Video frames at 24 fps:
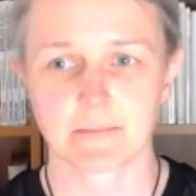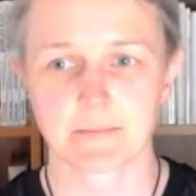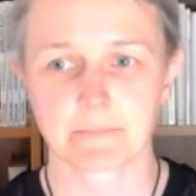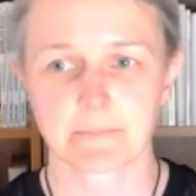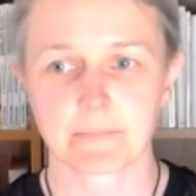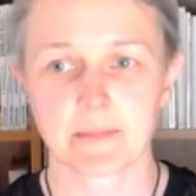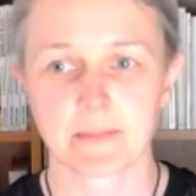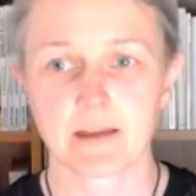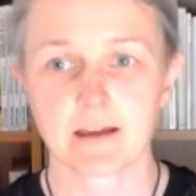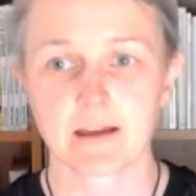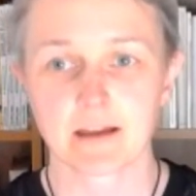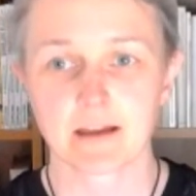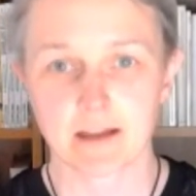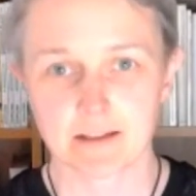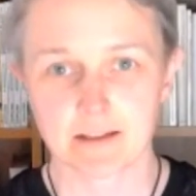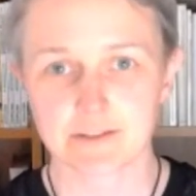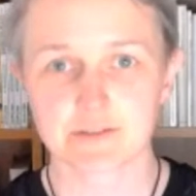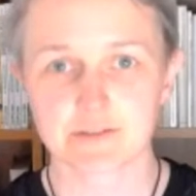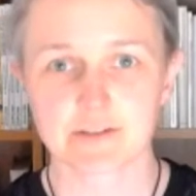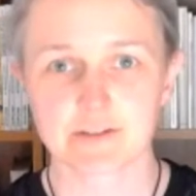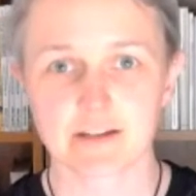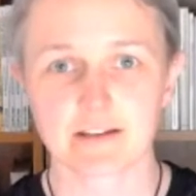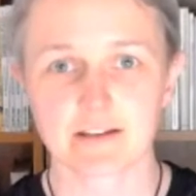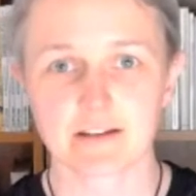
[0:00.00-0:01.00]
And today
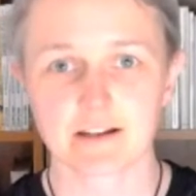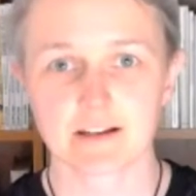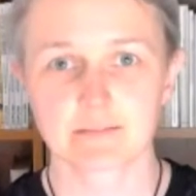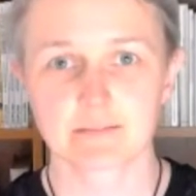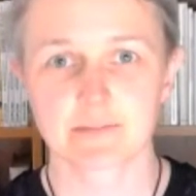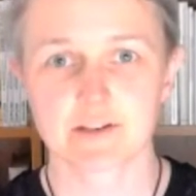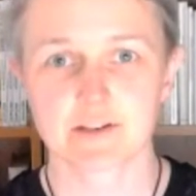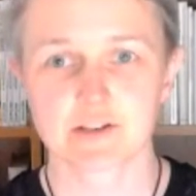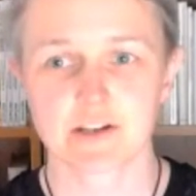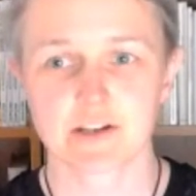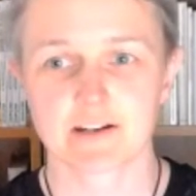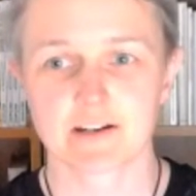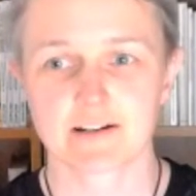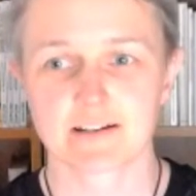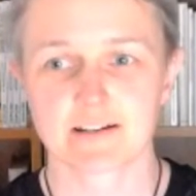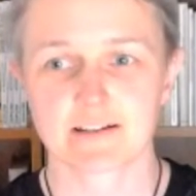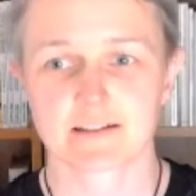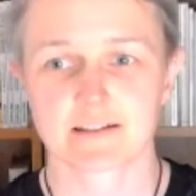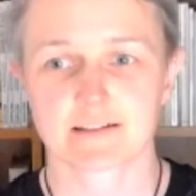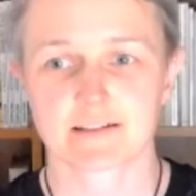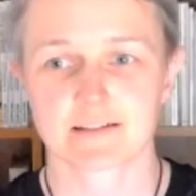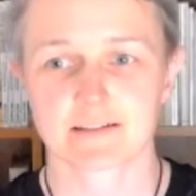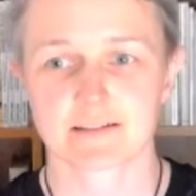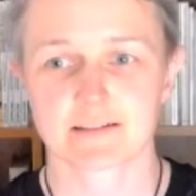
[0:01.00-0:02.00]
I'll be sharing
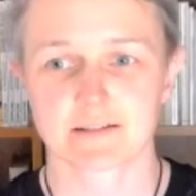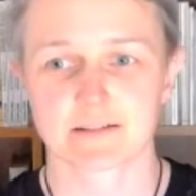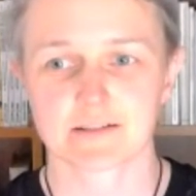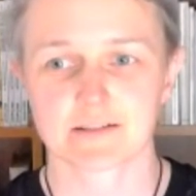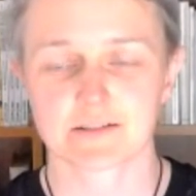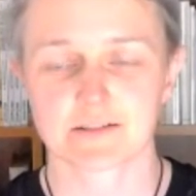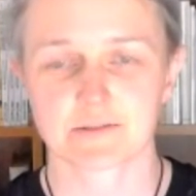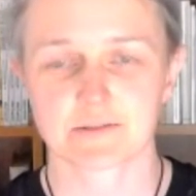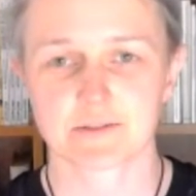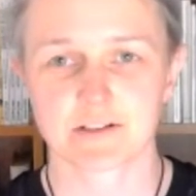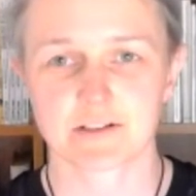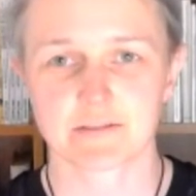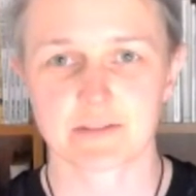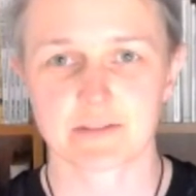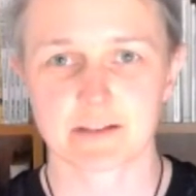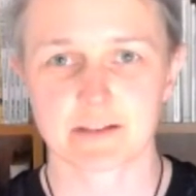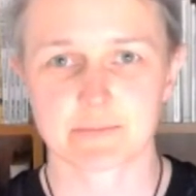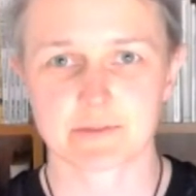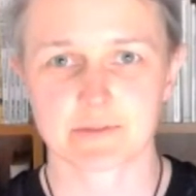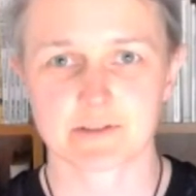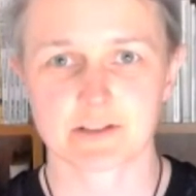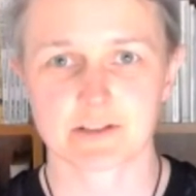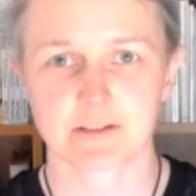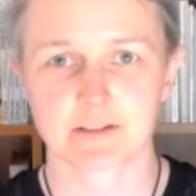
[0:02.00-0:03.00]
the story of that project
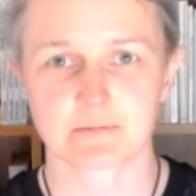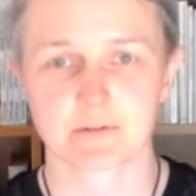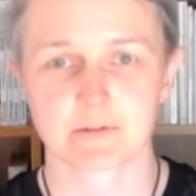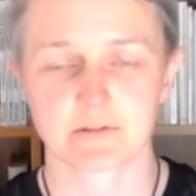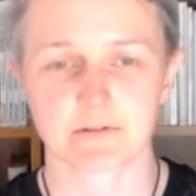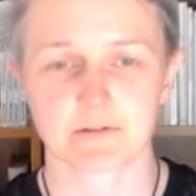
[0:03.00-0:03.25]
with you,